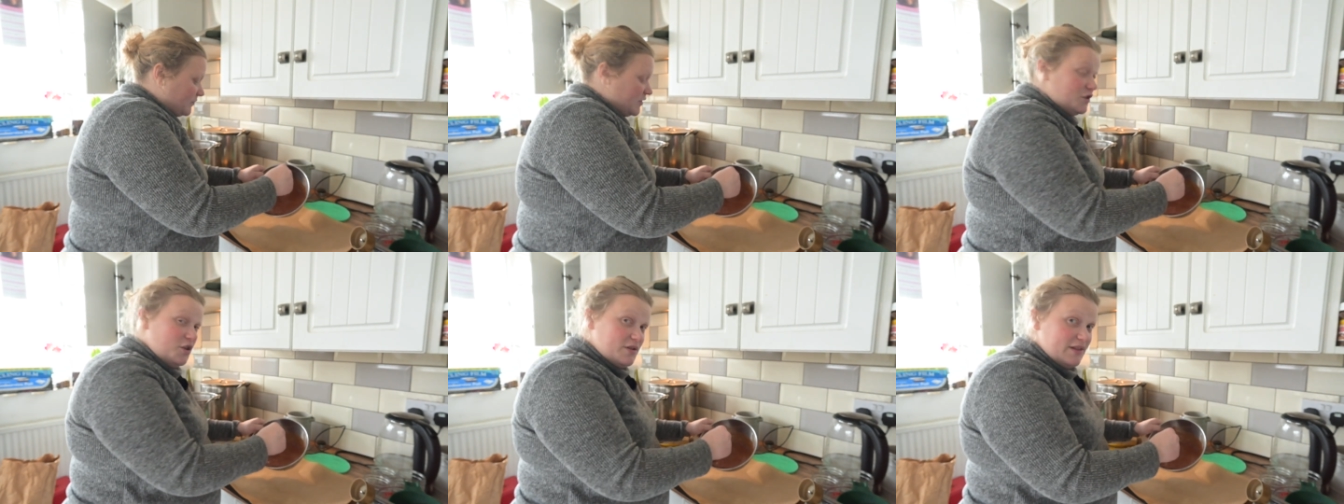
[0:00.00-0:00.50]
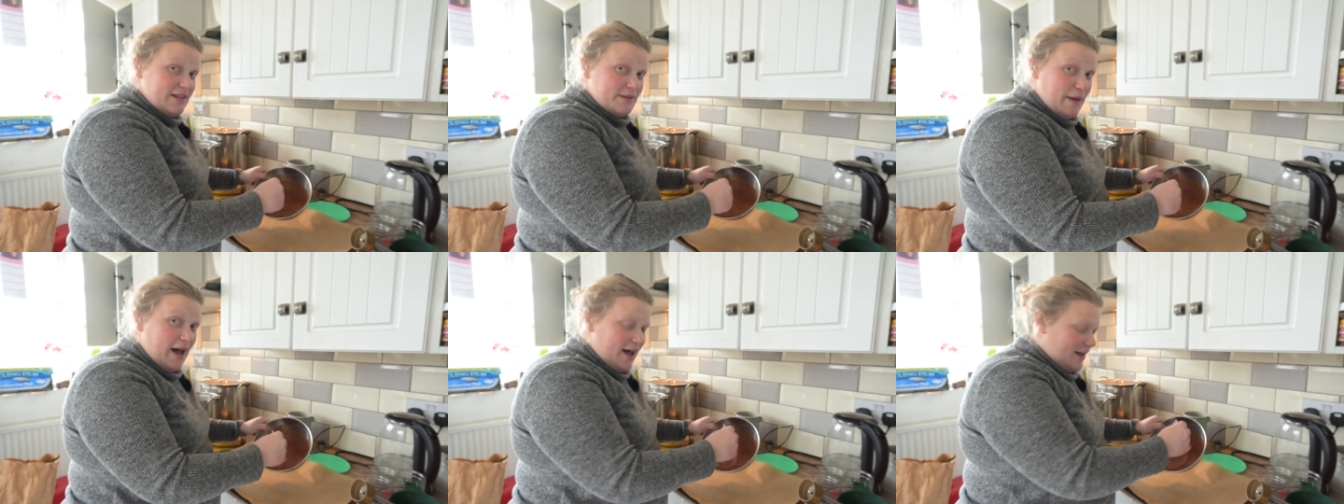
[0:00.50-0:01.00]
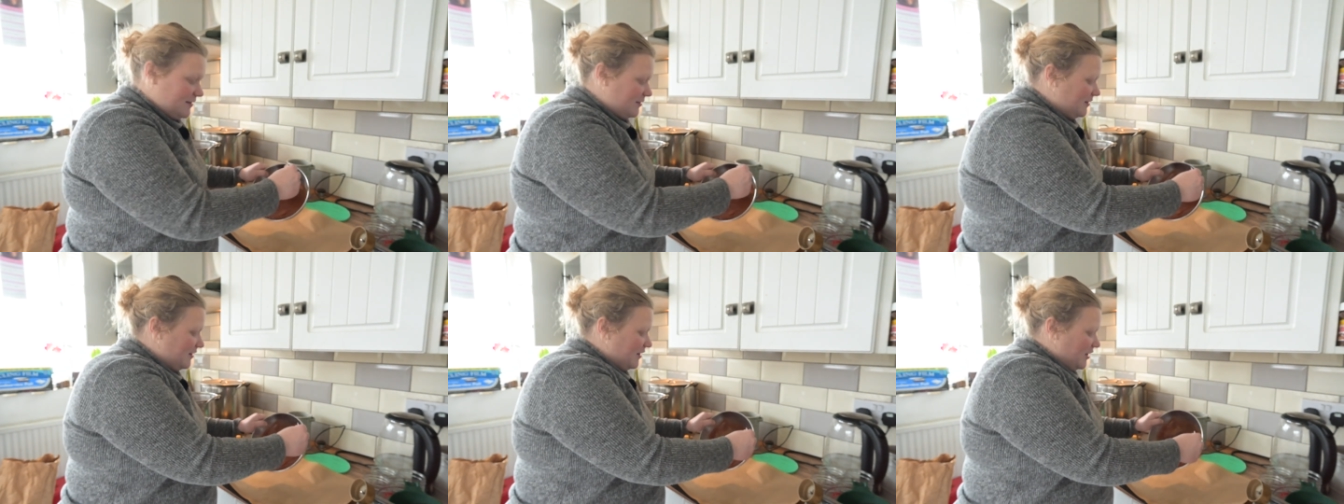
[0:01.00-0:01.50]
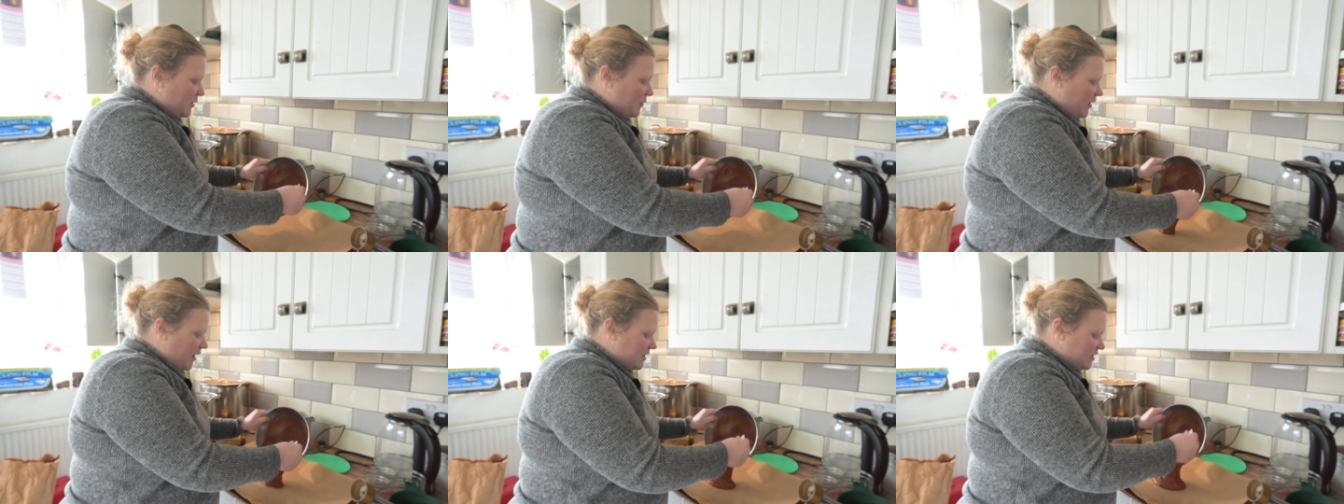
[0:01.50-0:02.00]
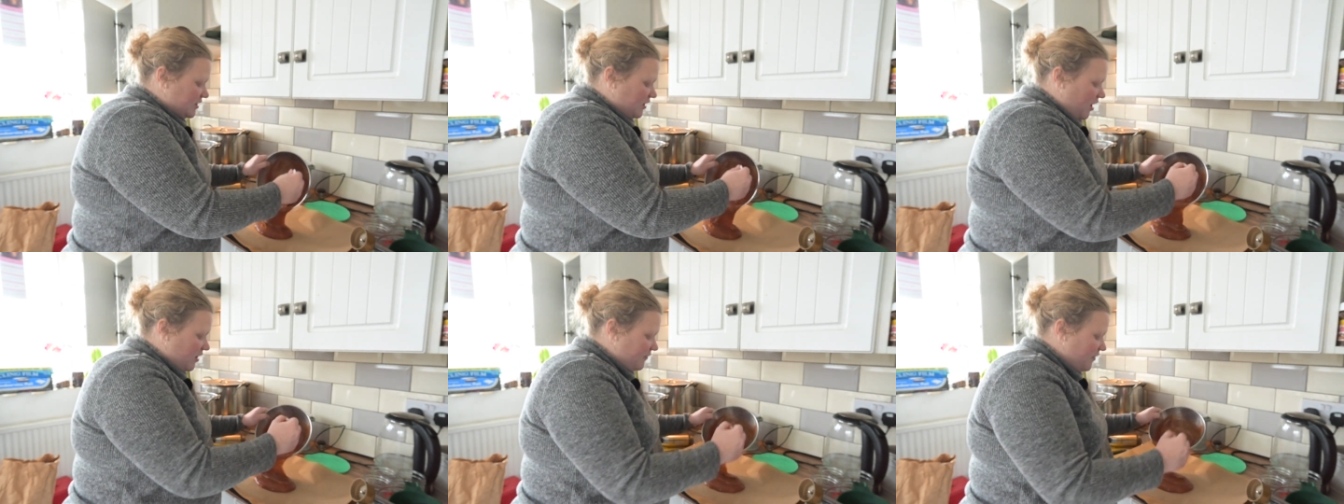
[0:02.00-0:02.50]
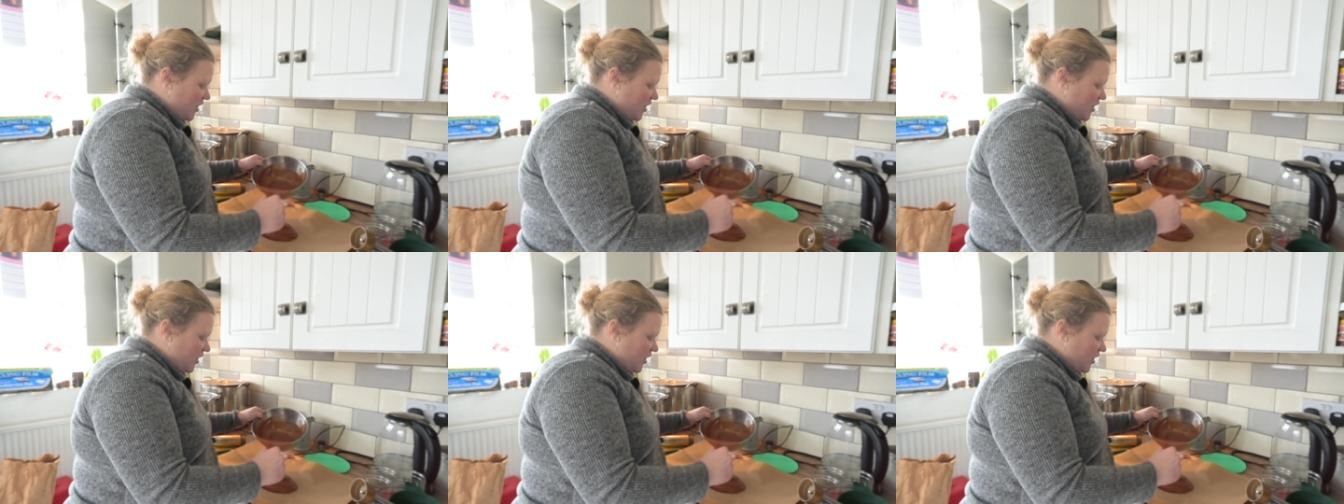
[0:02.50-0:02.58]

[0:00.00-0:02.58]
using this pan, we're going to just kind of